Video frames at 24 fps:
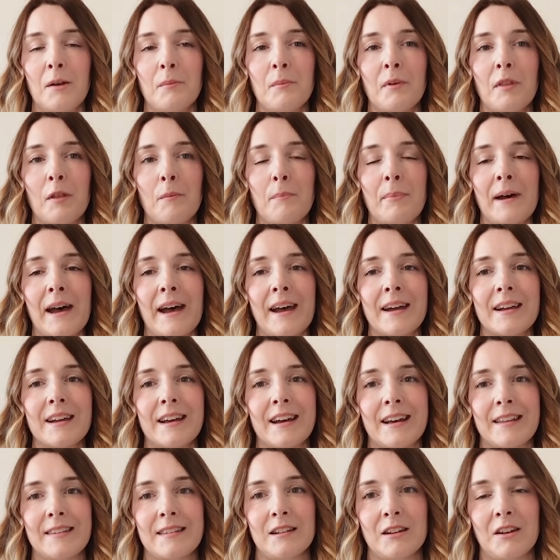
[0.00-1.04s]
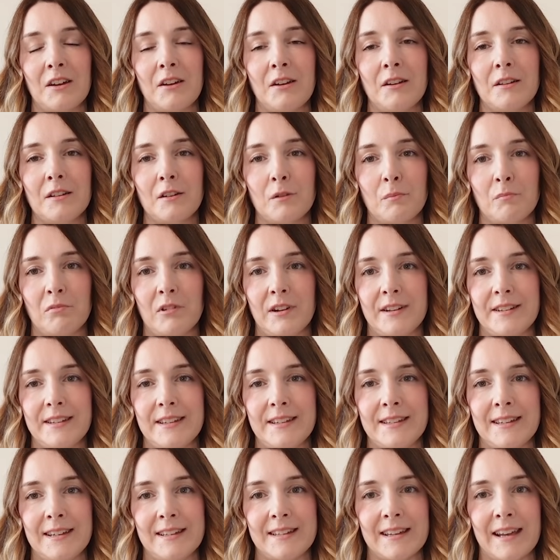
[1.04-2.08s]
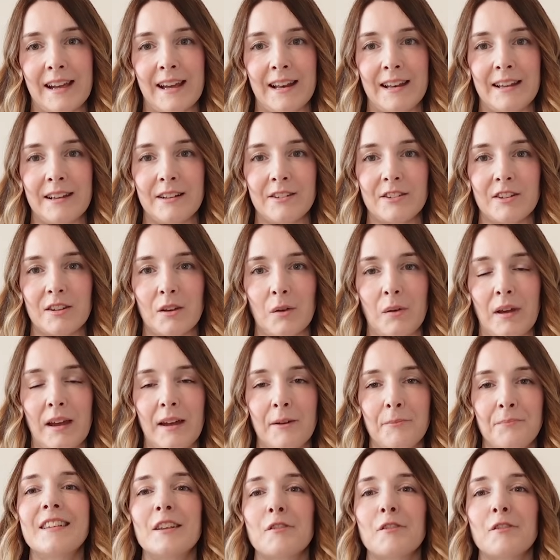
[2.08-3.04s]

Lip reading: but the back has loads of pretty detailing to it.